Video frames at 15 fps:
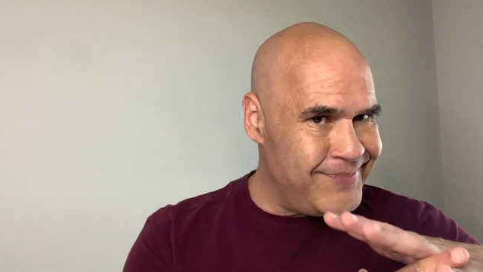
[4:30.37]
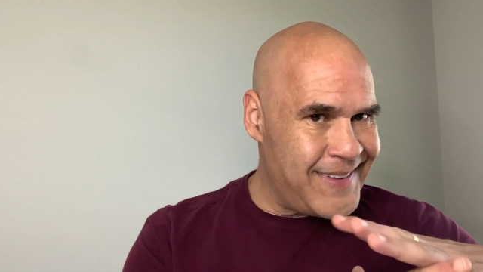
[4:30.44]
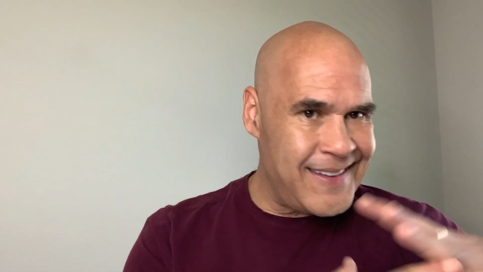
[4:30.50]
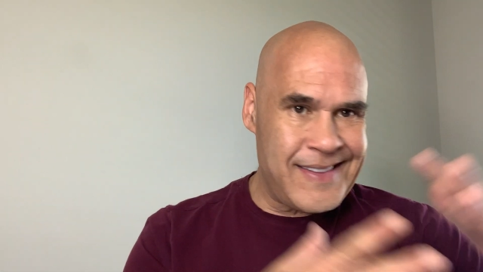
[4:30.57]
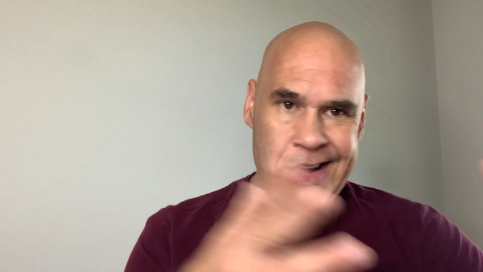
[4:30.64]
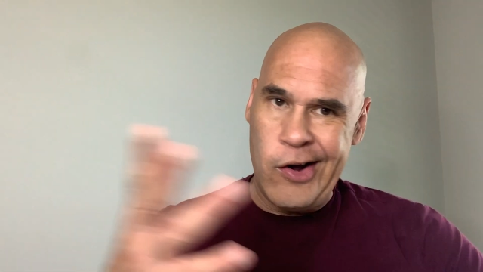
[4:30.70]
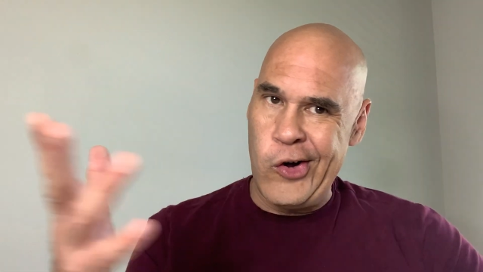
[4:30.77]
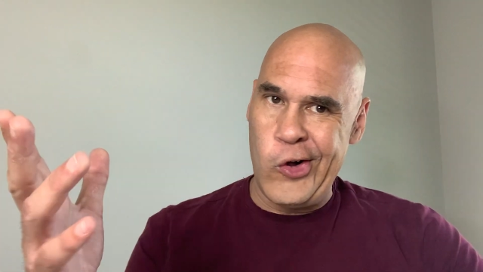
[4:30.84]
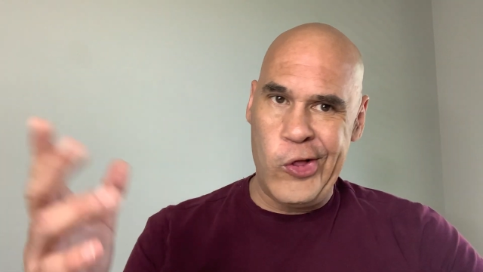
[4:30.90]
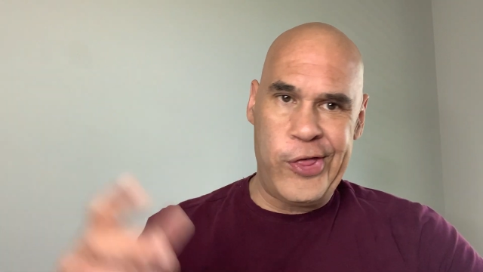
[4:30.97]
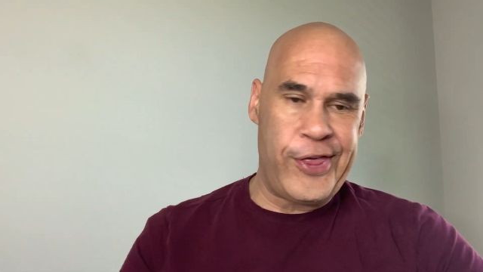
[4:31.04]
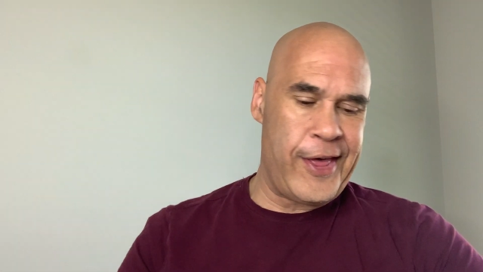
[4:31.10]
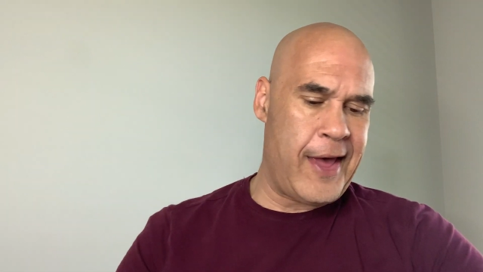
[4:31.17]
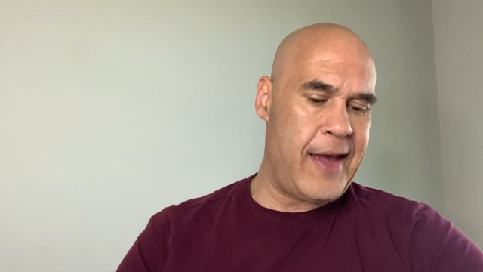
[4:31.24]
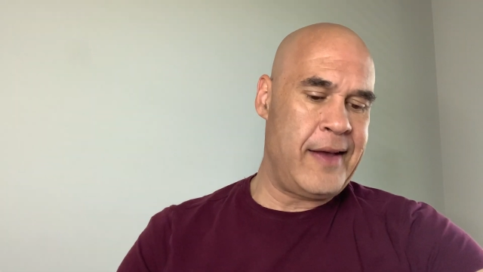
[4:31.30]
did the whole
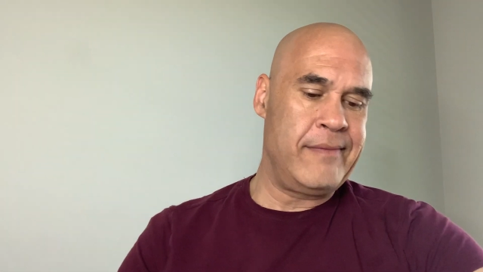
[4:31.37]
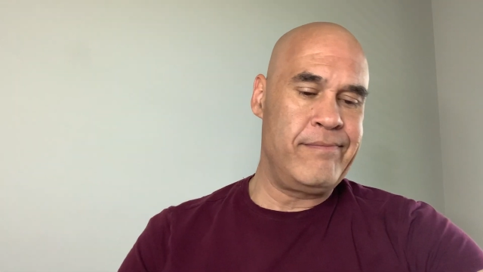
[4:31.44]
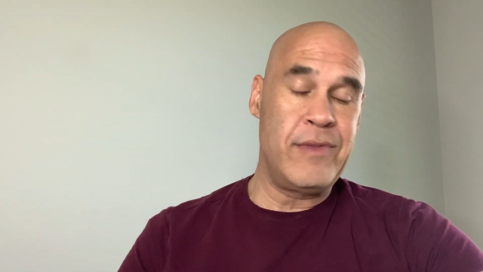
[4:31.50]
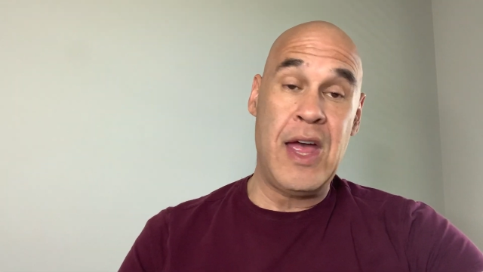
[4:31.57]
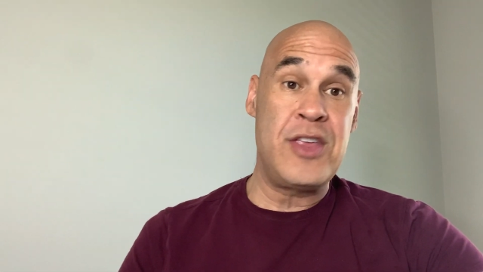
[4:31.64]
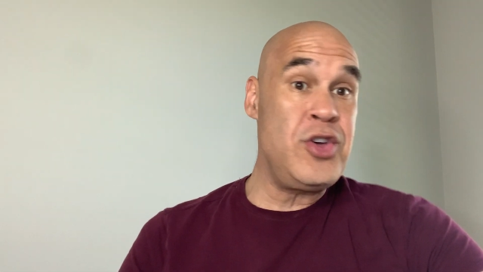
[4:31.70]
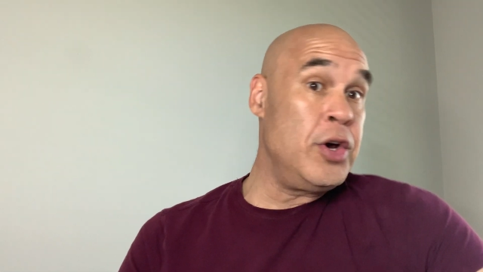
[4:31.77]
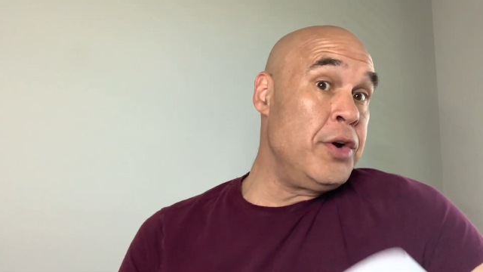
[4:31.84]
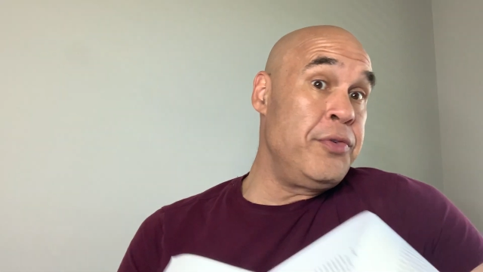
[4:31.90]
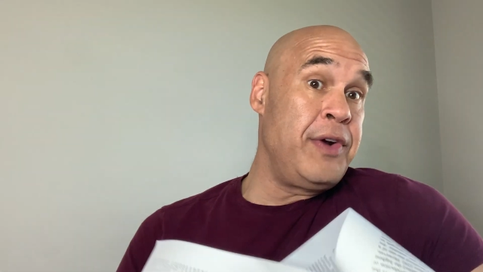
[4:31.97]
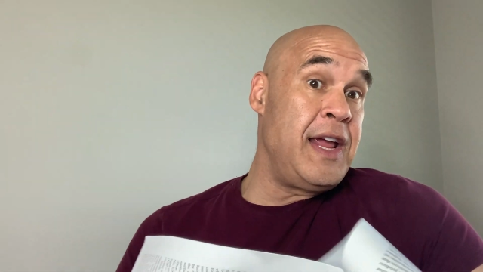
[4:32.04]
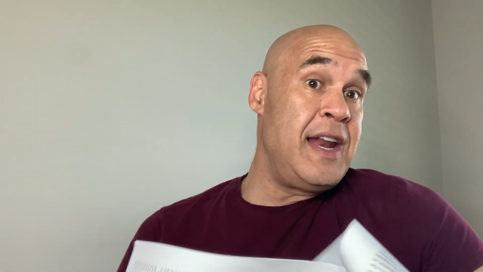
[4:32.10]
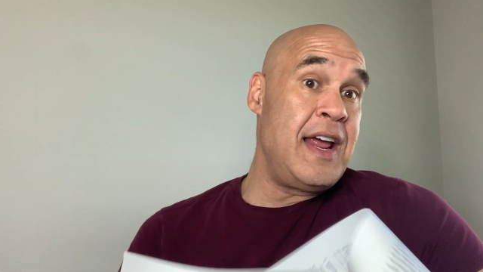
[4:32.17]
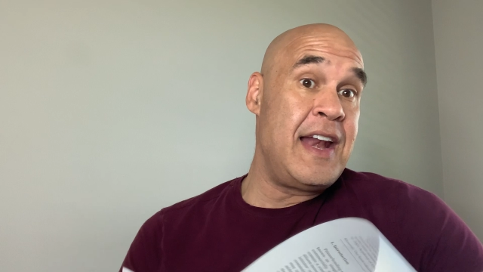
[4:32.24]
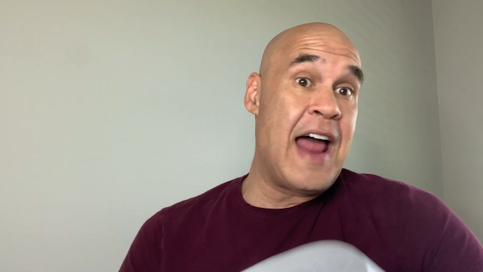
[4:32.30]
thing, and you can
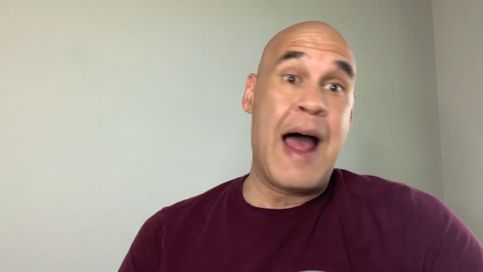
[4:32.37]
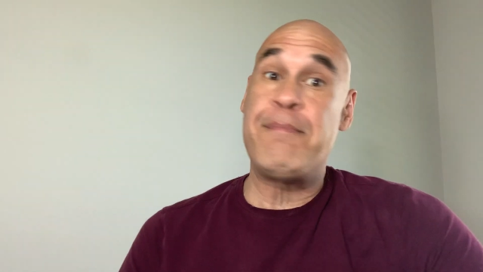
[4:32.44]
read it.